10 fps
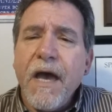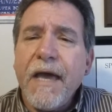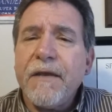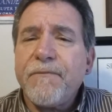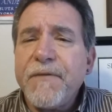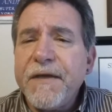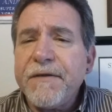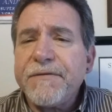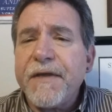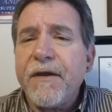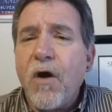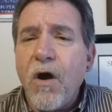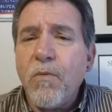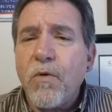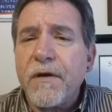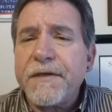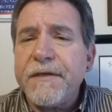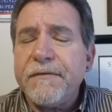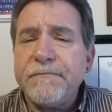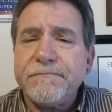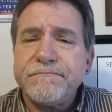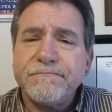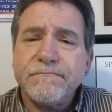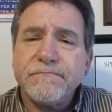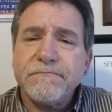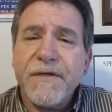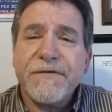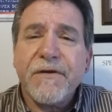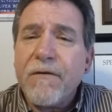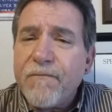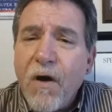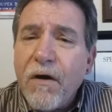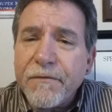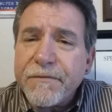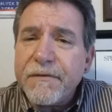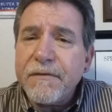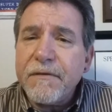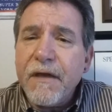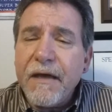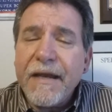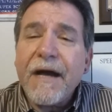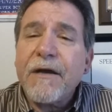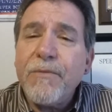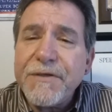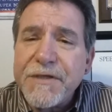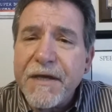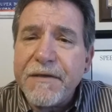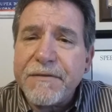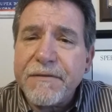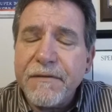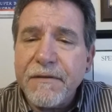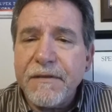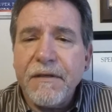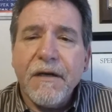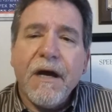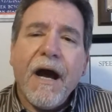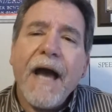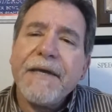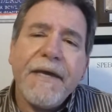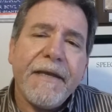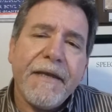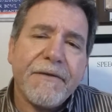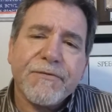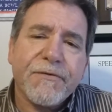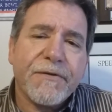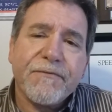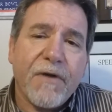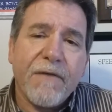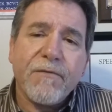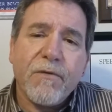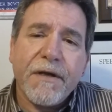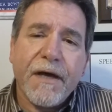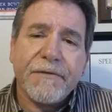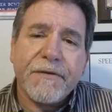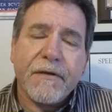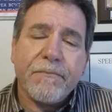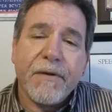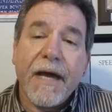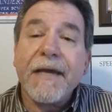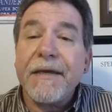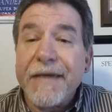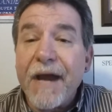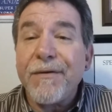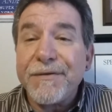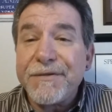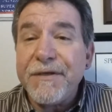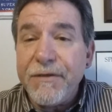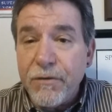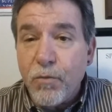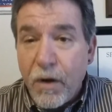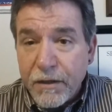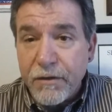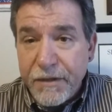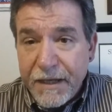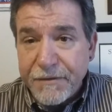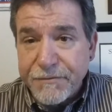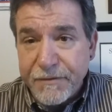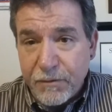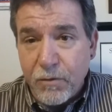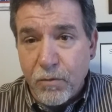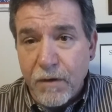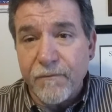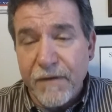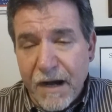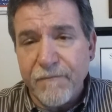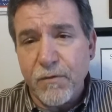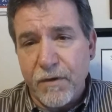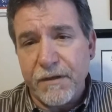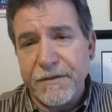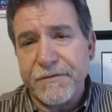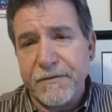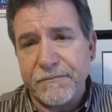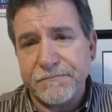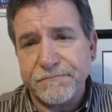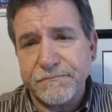And if things that aren't working, is it our fault? And how can we change? I can't answer this for everyone out there, but I can guarantee you one good answer that will work for everyone listening.